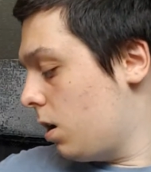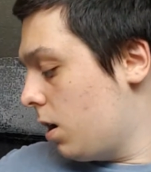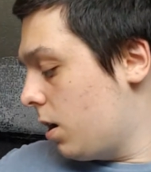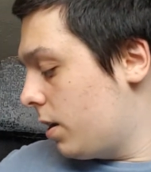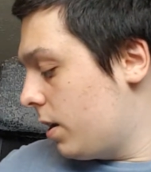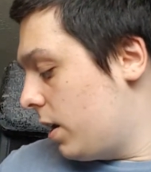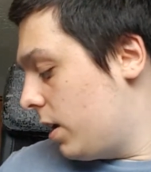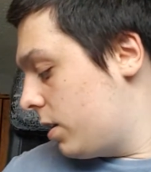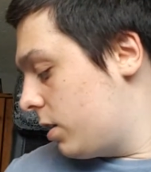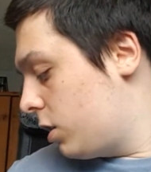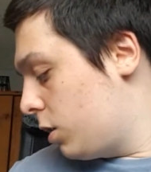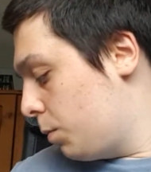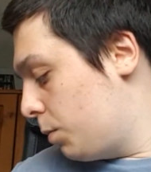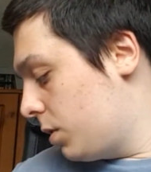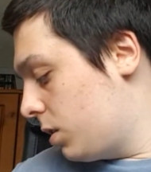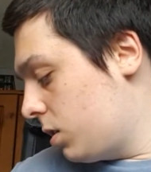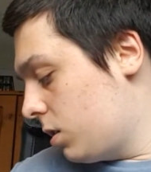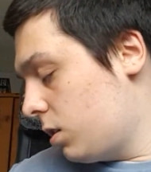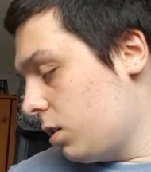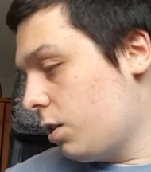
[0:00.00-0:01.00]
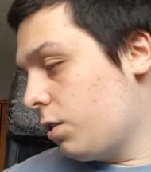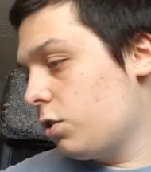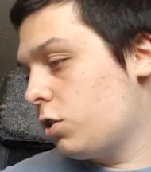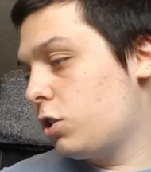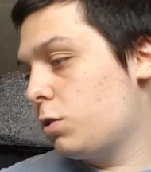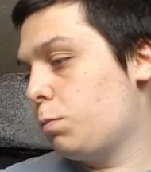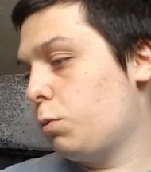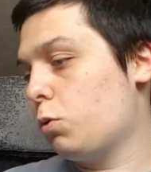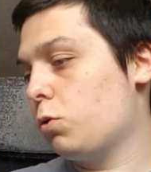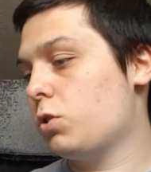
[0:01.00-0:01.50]
Next up is another
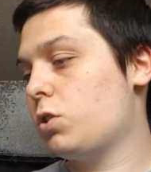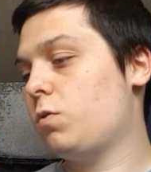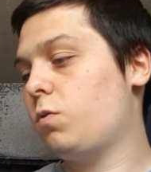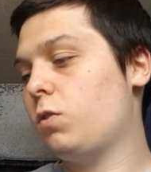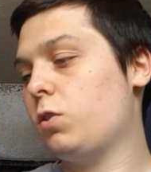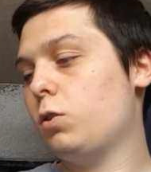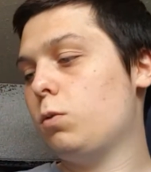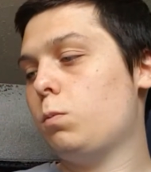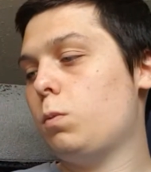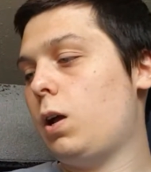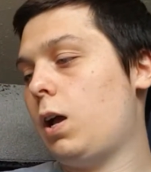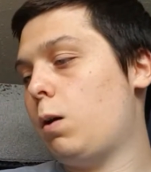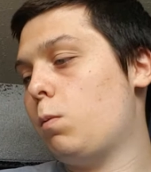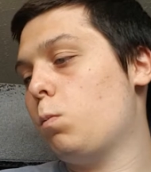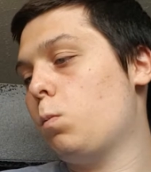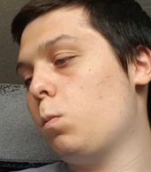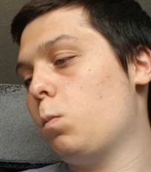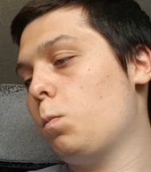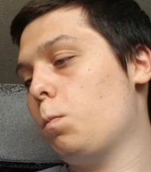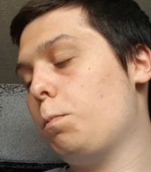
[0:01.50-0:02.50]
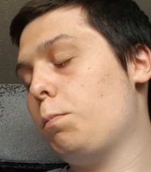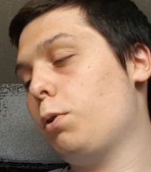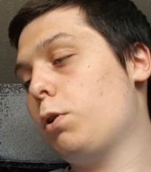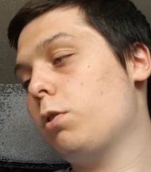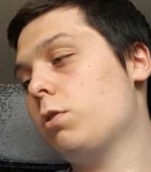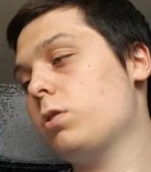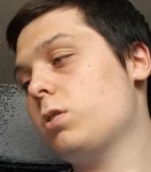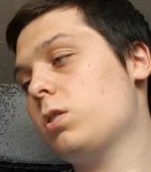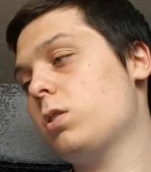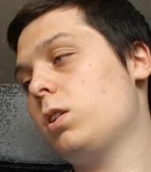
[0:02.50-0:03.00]
sports film, and
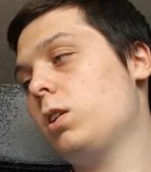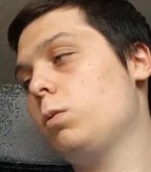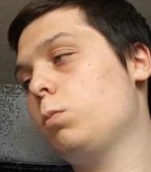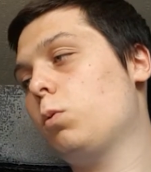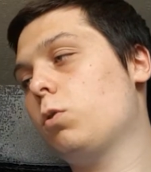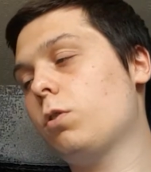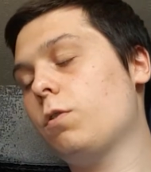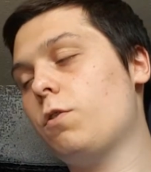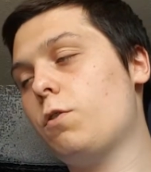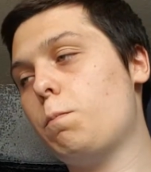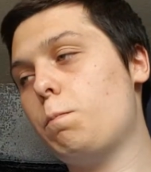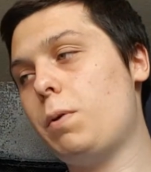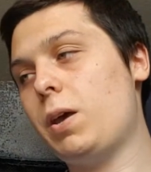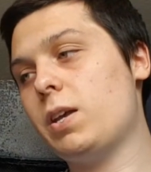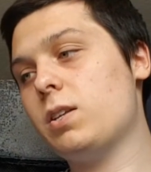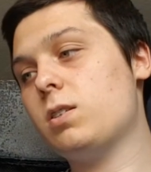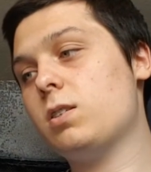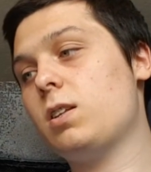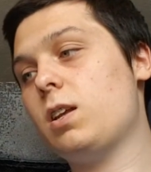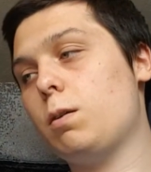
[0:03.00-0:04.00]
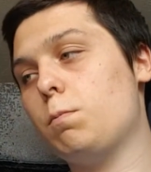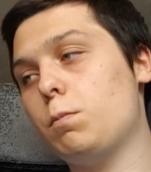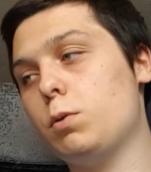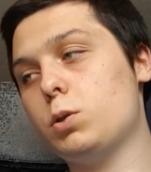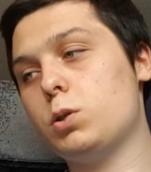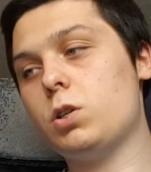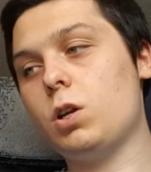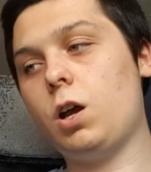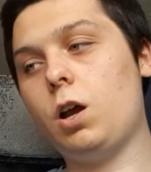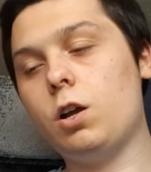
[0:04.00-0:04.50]
personally one of the best and
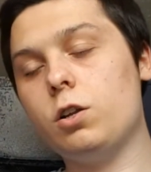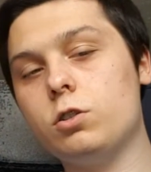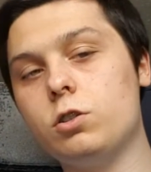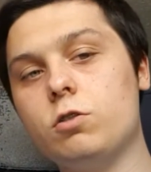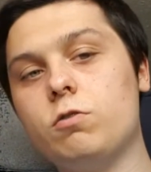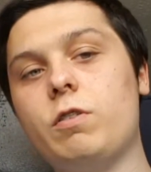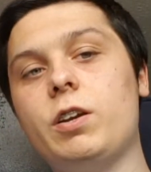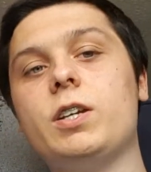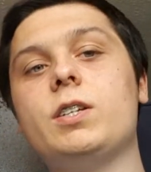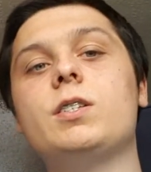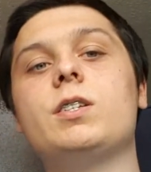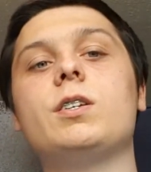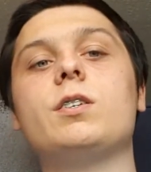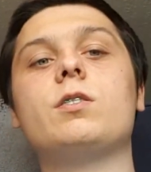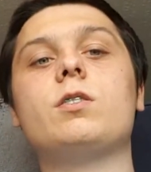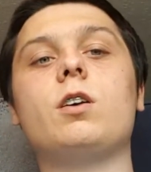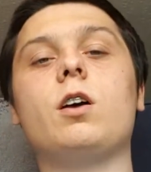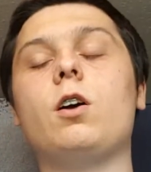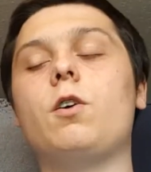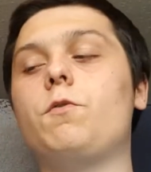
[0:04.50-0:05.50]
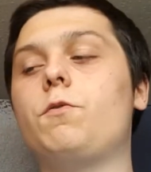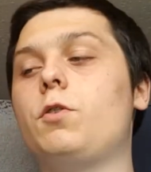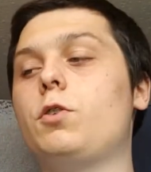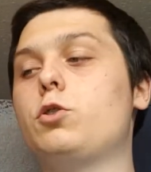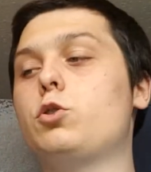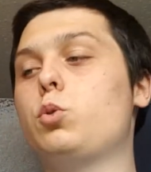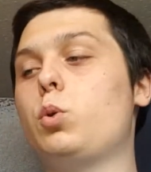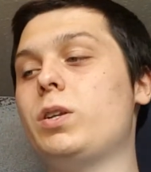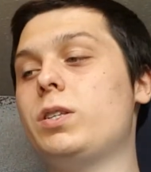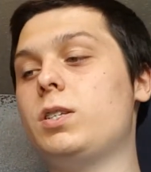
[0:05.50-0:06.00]
most underrated of
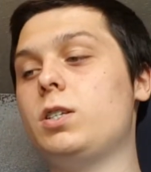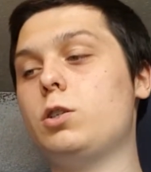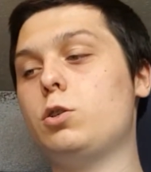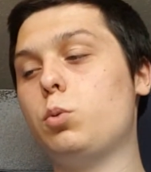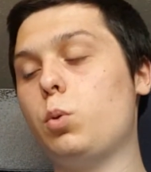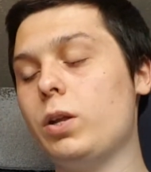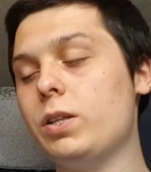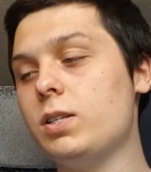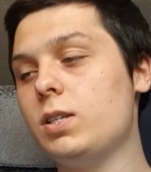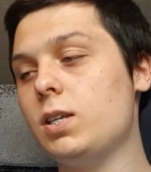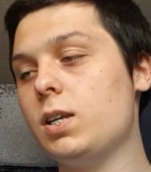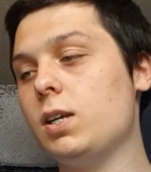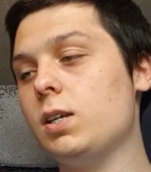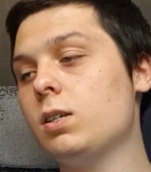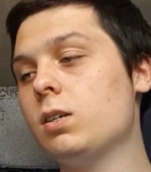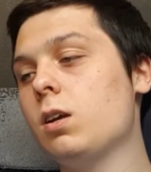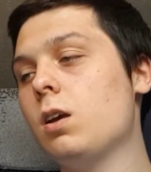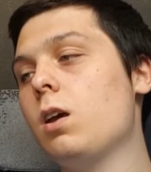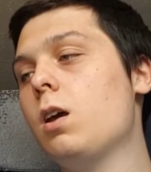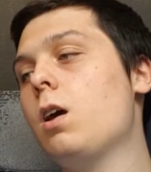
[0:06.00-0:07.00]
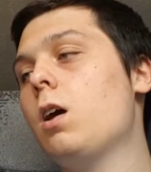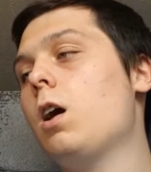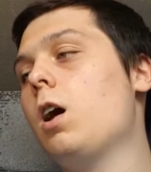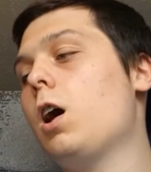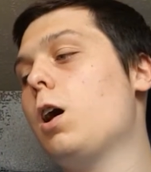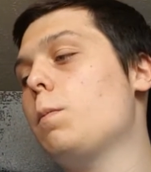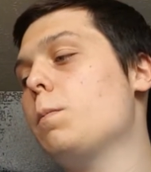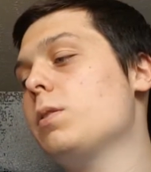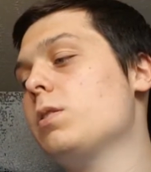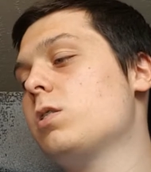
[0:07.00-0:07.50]
2020.
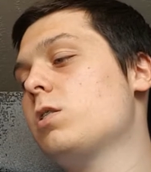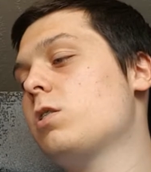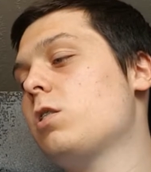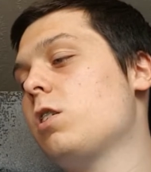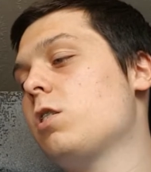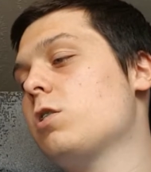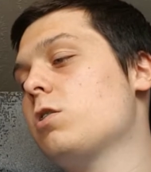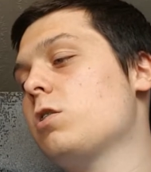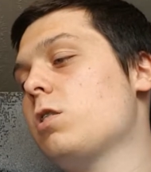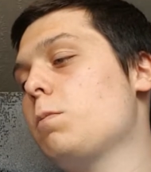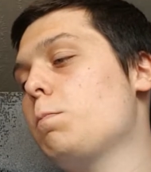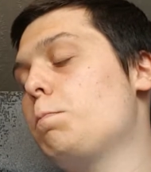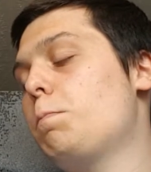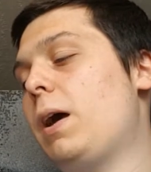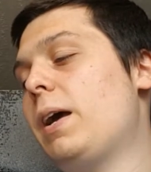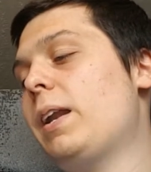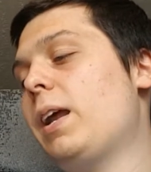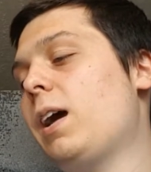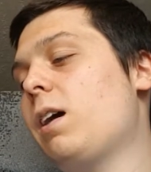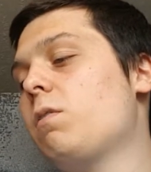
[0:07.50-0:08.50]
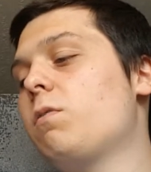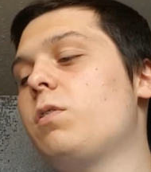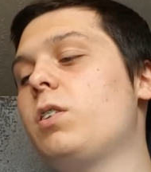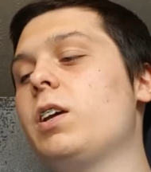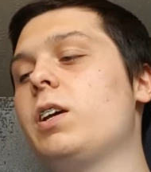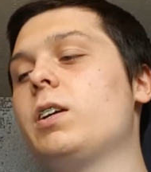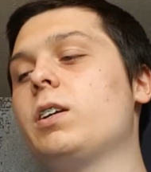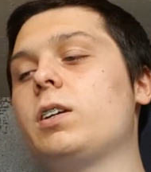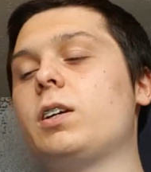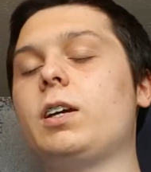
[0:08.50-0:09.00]
It stars Ben
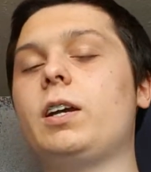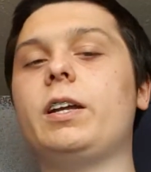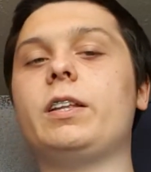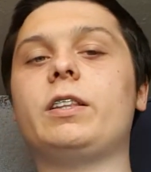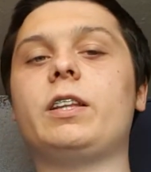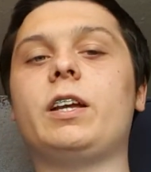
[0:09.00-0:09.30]
Affleck, and